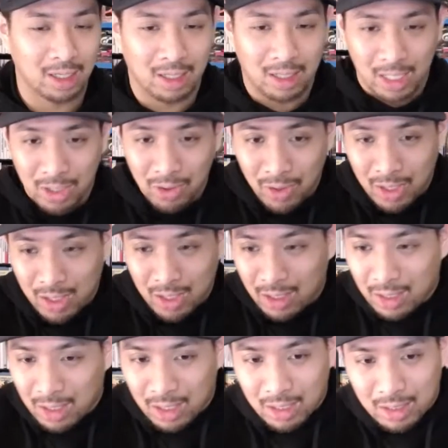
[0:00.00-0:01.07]

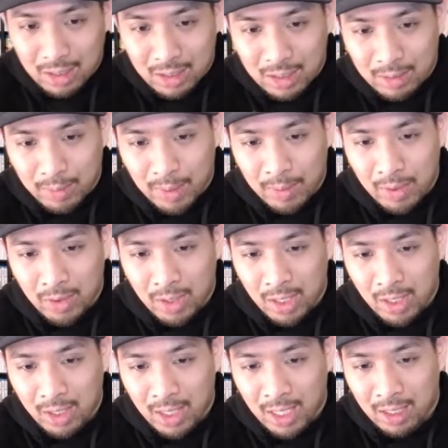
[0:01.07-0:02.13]
Maybe you can
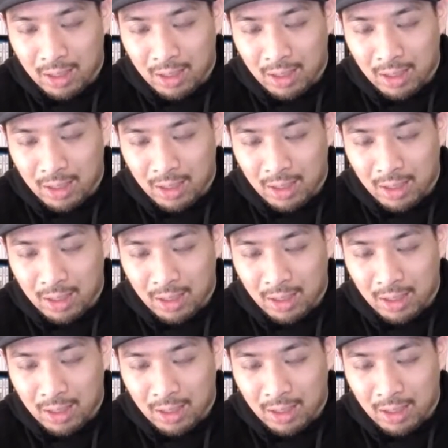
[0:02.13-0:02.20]
hear that.